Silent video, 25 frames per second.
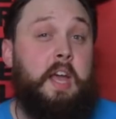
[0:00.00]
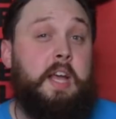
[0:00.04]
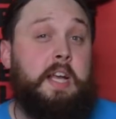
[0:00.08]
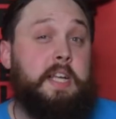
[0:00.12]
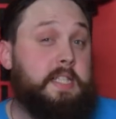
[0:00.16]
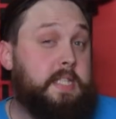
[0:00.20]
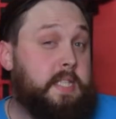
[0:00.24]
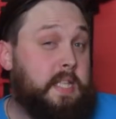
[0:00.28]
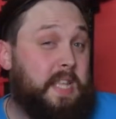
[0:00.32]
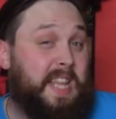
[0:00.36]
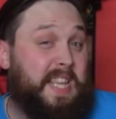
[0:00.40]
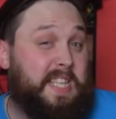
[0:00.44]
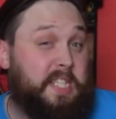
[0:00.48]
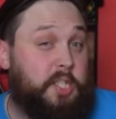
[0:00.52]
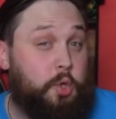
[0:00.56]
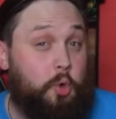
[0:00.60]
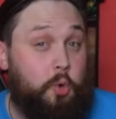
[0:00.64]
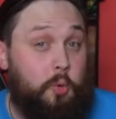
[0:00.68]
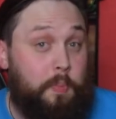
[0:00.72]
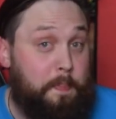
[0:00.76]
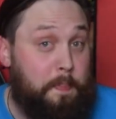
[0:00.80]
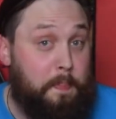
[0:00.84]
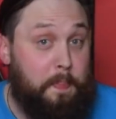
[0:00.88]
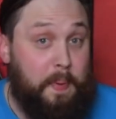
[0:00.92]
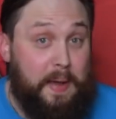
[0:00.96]
So that's your
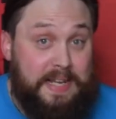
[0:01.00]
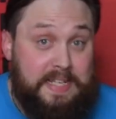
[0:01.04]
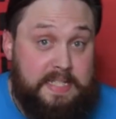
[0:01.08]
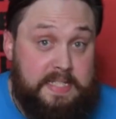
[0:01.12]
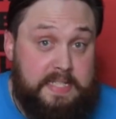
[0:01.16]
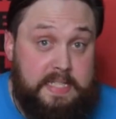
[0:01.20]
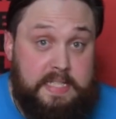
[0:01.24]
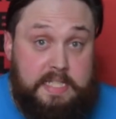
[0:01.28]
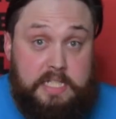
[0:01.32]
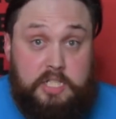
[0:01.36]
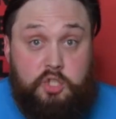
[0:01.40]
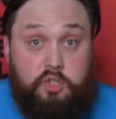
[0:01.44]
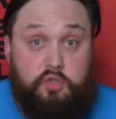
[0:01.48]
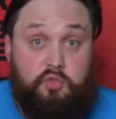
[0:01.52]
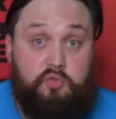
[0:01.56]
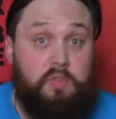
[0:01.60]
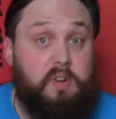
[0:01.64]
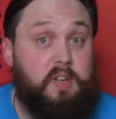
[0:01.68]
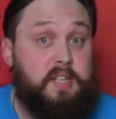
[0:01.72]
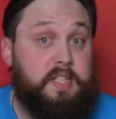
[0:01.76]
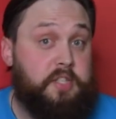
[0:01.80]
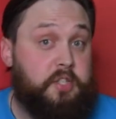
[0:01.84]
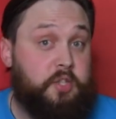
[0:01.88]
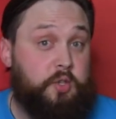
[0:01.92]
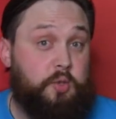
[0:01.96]
basic
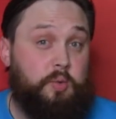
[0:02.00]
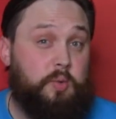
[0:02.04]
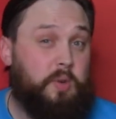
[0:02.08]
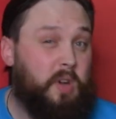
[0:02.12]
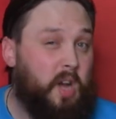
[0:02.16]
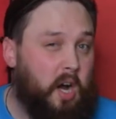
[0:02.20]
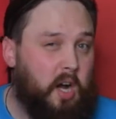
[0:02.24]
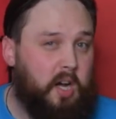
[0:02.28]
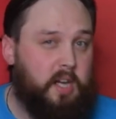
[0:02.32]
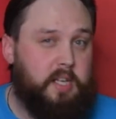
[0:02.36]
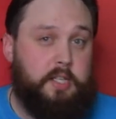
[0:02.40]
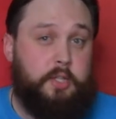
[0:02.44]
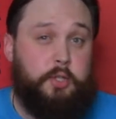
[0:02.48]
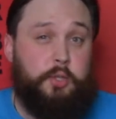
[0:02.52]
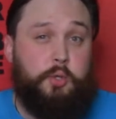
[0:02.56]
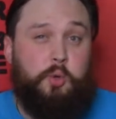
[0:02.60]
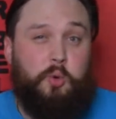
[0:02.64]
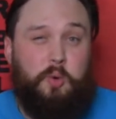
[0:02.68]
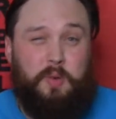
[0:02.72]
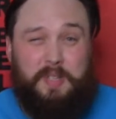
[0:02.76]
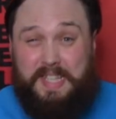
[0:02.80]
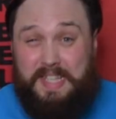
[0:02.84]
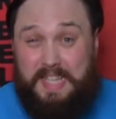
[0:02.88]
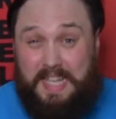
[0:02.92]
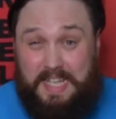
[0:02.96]
dry suit kind of
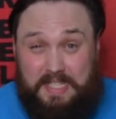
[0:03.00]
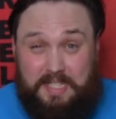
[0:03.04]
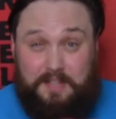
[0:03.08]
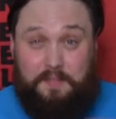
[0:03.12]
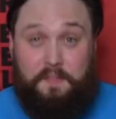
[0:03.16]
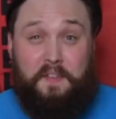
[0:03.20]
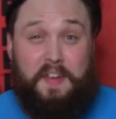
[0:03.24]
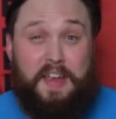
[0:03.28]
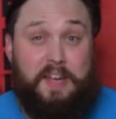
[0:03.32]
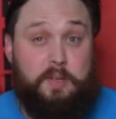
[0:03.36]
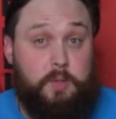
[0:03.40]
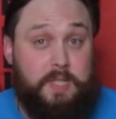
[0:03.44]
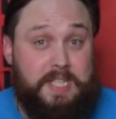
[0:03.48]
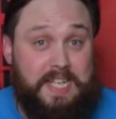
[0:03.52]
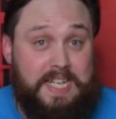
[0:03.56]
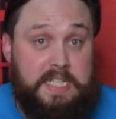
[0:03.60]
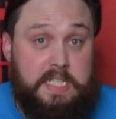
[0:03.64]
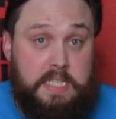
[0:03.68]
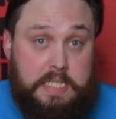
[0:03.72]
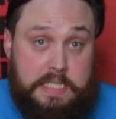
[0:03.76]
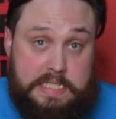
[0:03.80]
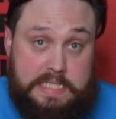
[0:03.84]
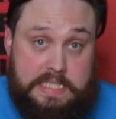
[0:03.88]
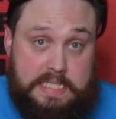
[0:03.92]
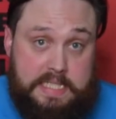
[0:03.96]
sorted, that's the
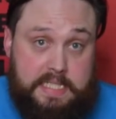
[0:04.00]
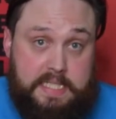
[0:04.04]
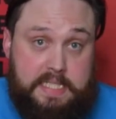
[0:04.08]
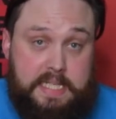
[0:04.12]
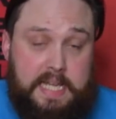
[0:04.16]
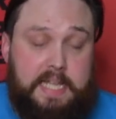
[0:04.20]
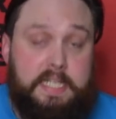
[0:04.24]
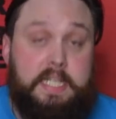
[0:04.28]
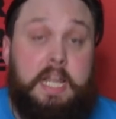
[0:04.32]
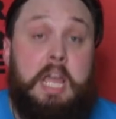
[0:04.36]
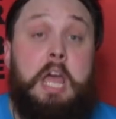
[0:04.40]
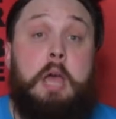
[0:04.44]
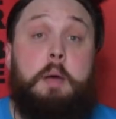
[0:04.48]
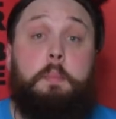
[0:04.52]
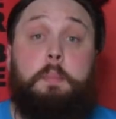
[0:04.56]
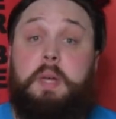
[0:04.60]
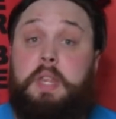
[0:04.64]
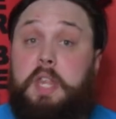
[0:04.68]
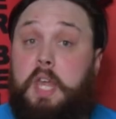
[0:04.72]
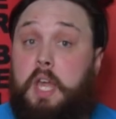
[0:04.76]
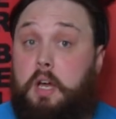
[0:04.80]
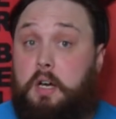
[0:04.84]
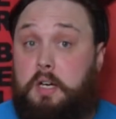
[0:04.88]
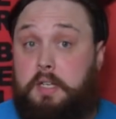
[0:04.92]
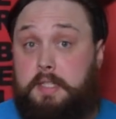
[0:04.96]
foundation set, but
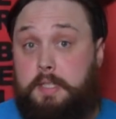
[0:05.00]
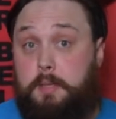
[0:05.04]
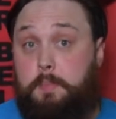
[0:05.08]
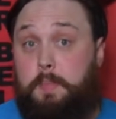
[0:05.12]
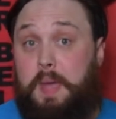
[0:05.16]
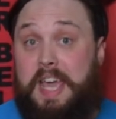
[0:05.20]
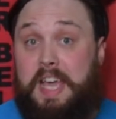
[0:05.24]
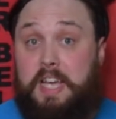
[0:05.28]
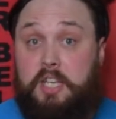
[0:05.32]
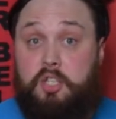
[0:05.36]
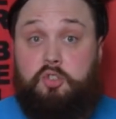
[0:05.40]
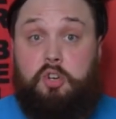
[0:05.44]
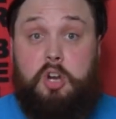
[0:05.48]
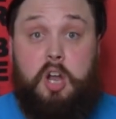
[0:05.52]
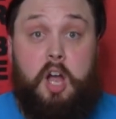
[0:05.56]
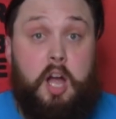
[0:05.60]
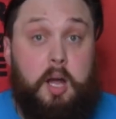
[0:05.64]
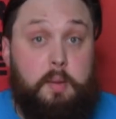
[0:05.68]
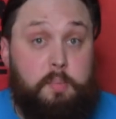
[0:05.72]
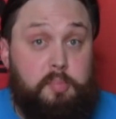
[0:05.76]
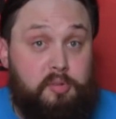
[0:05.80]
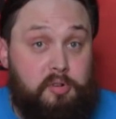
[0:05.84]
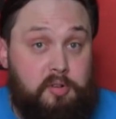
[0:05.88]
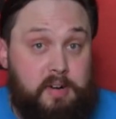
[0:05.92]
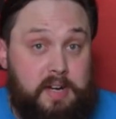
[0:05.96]
there are some extra
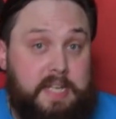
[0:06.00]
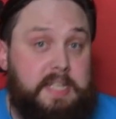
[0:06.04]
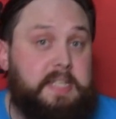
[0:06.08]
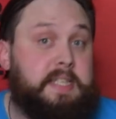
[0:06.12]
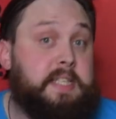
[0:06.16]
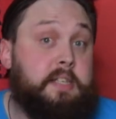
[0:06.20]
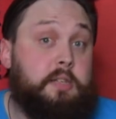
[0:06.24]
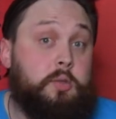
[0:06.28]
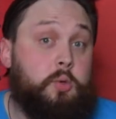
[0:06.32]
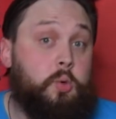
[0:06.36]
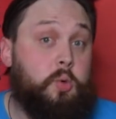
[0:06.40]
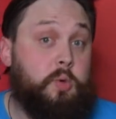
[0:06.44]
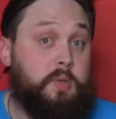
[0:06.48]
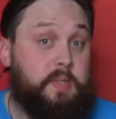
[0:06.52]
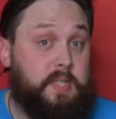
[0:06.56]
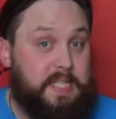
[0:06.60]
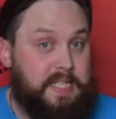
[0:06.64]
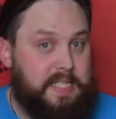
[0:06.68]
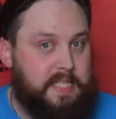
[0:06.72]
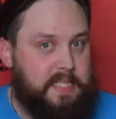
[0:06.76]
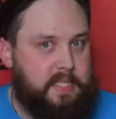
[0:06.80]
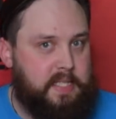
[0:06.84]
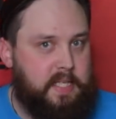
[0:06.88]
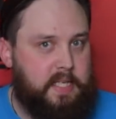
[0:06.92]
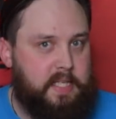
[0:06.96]
upgrades and of course
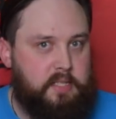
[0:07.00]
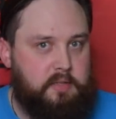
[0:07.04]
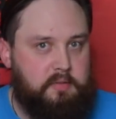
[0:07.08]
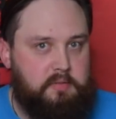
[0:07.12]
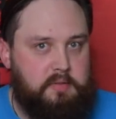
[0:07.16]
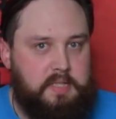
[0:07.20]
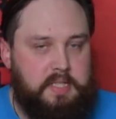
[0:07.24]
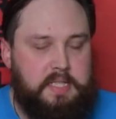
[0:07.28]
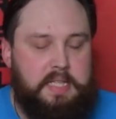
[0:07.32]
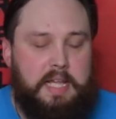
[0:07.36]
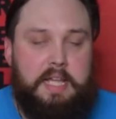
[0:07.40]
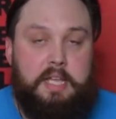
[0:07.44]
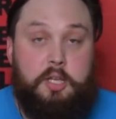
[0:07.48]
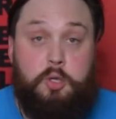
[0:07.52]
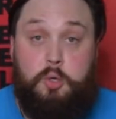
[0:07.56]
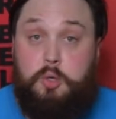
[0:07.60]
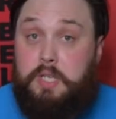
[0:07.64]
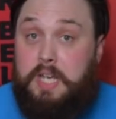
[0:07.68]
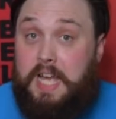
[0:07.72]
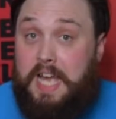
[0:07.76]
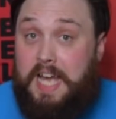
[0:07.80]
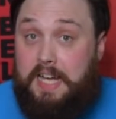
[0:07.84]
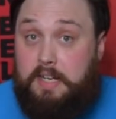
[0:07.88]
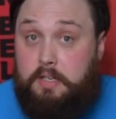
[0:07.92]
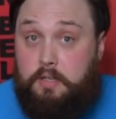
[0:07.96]
accessories that you
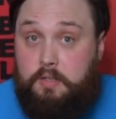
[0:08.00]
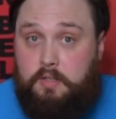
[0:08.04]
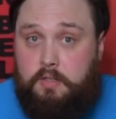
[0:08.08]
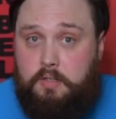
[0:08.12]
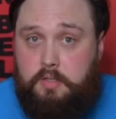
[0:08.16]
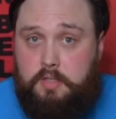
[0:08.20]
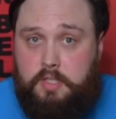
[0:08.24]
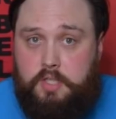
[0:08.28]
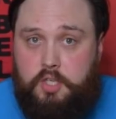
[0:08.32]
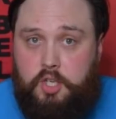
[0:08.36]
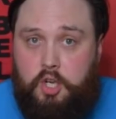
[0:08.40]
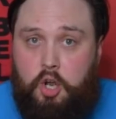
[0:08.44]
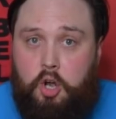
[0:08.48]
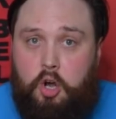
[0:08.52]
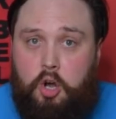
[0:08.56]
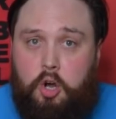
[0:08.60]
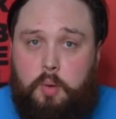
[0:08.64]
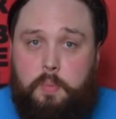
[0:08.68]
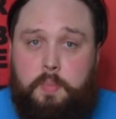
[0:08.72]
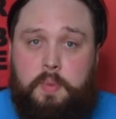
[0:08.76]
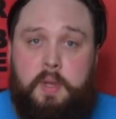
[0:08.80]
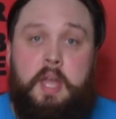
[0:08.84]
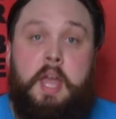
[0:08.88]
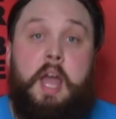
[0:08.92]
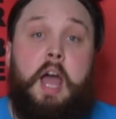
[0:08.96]
can add on
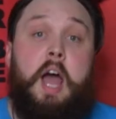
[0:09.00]
top.